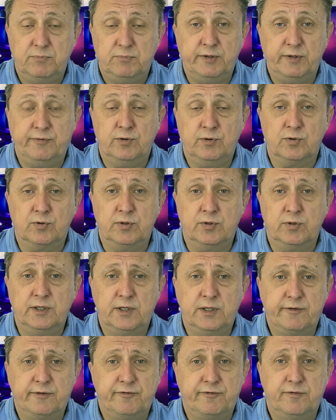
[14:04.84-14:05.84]
you're good
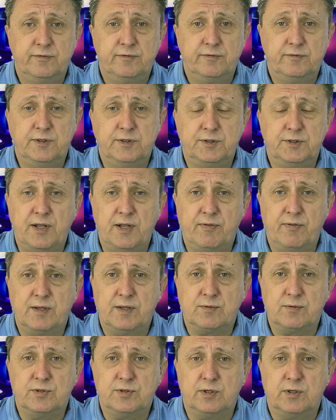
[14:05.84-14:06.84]
enough, the
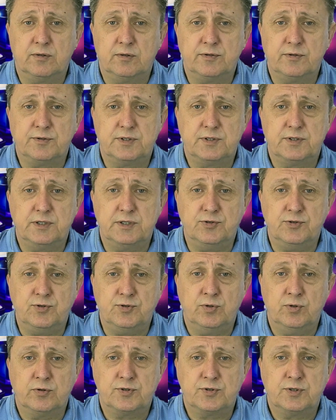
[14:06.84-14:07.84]
$10,000 is
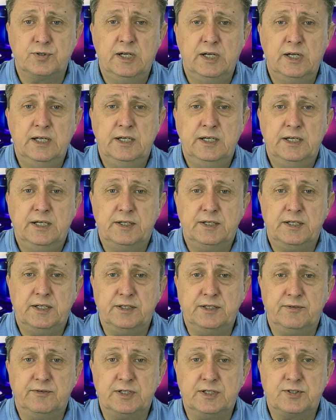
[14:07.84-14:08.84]
yours.
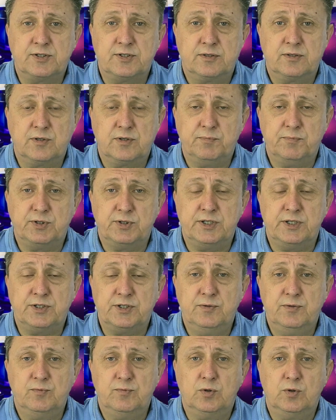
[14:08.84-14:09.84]
This
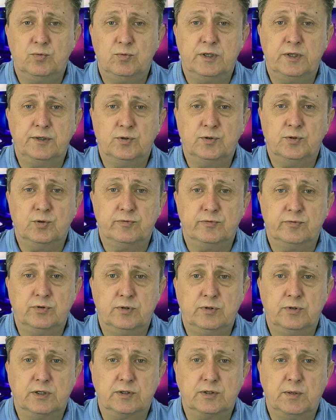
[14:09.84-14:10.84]
competition will run over
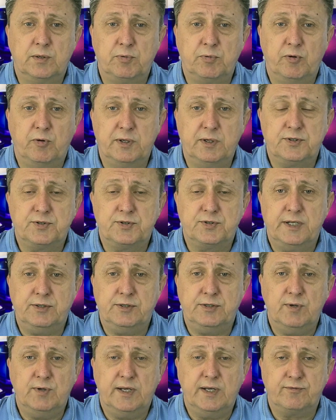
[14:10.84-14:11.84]
a couple of months, and
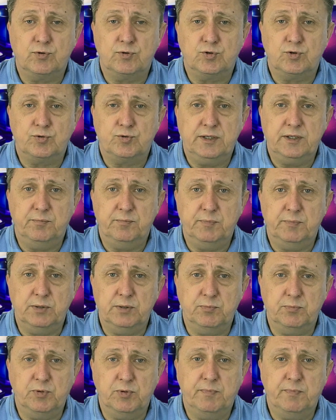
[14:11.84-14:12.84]
you have to trade
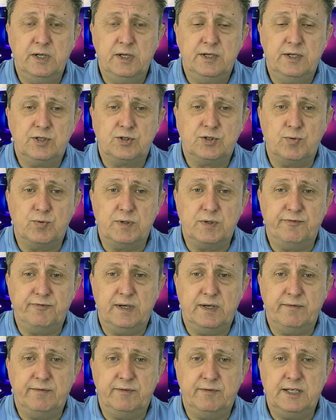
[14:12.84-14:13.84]
minimum
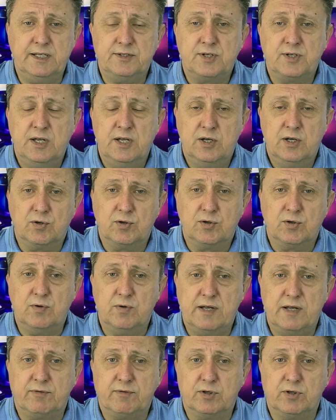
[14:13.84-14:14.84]
25 days. Go
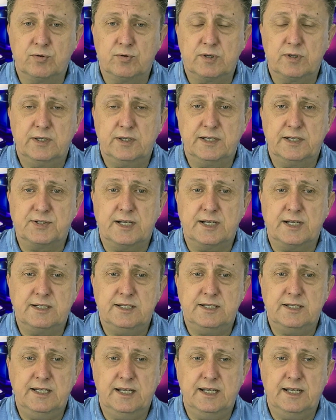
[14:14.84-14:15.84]
have a look
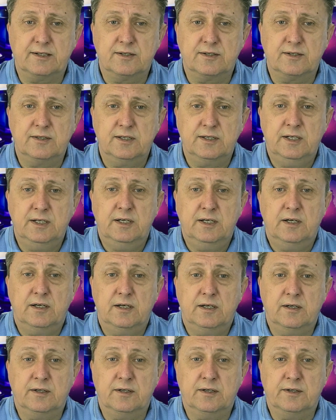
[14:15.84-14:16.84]
exactly at
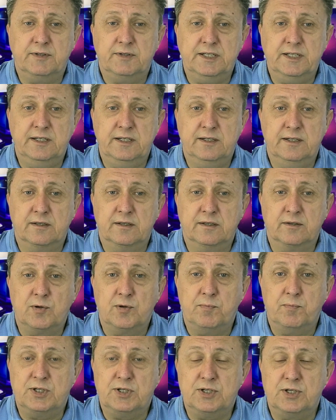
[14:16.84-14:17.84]
the
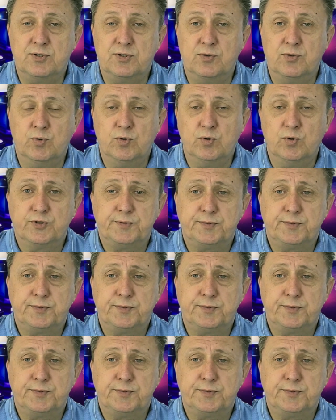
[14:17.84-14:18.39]
competition rules.